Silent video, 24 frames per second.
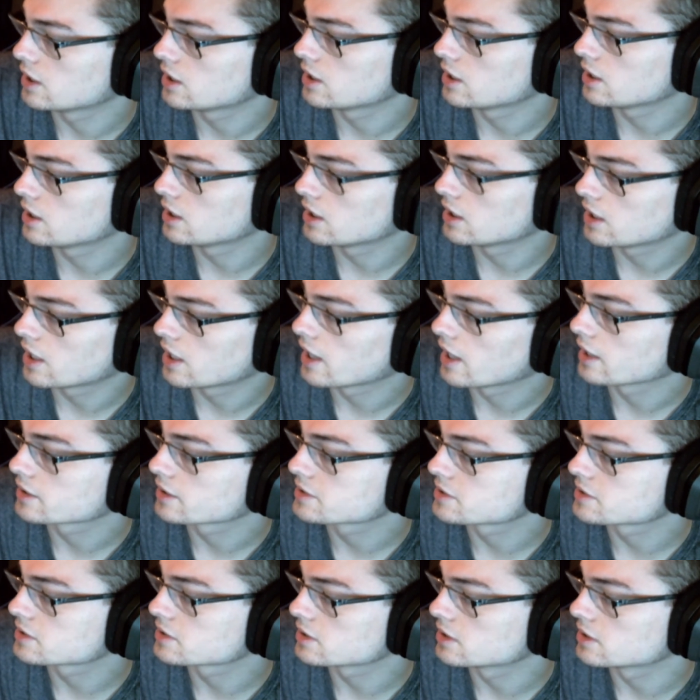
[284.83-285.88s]

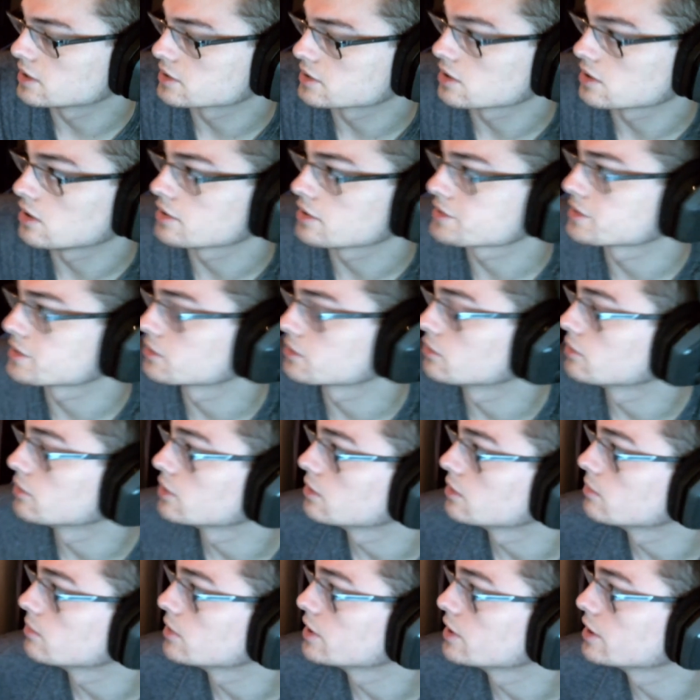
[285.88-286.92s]
EX is also going
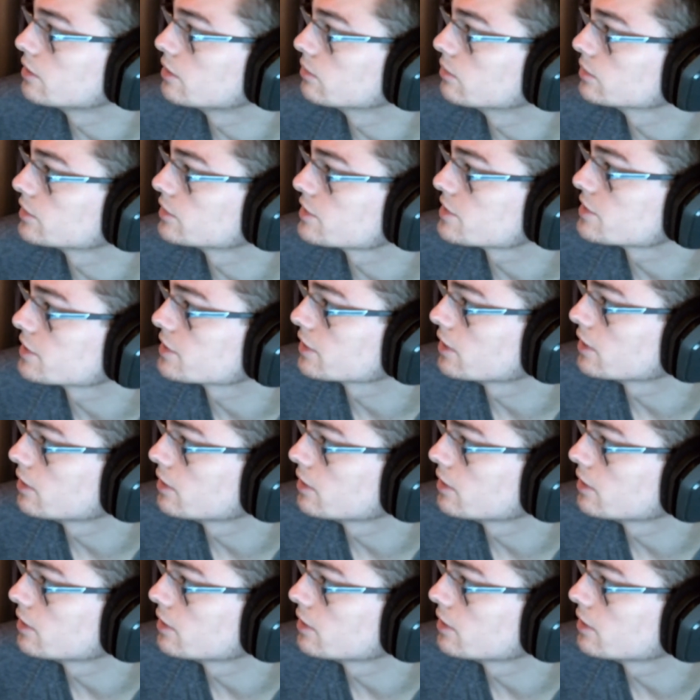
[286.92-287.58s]
to be equal to 0.